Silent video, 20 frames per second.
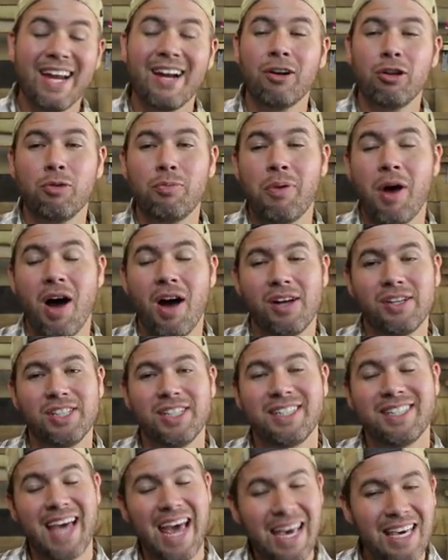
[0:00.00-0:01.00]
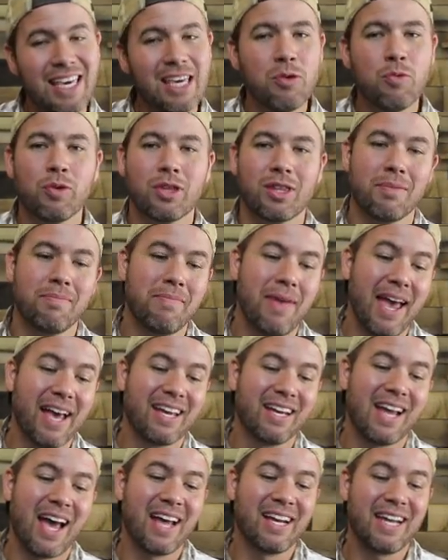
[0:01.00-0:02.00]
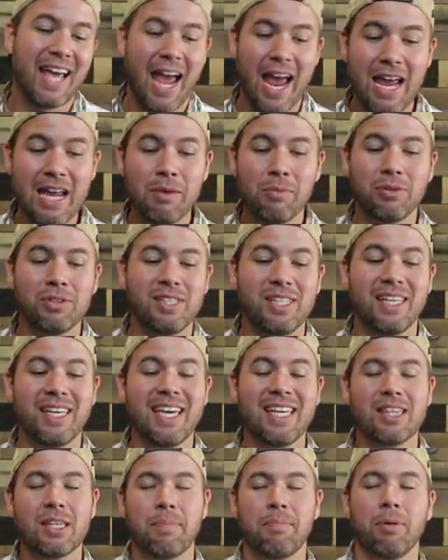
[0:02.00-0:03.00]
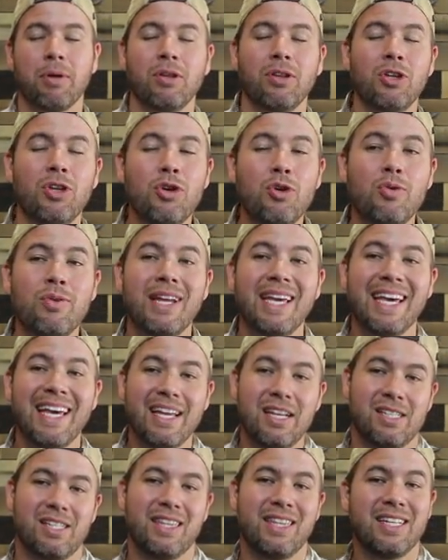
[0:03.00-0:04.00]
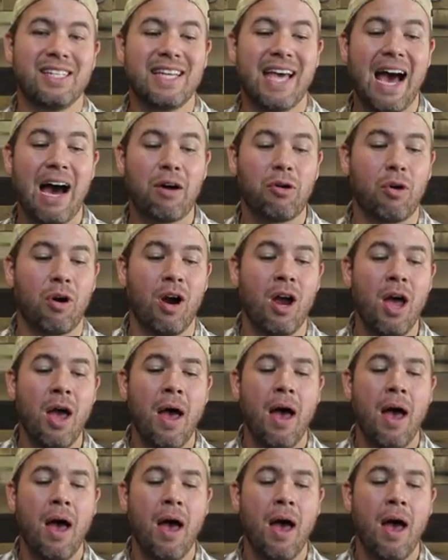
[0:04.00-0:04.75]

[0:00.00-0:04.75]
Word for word: here, Lupanji tanking with the Mega Knight, able to get the balloon into the tower.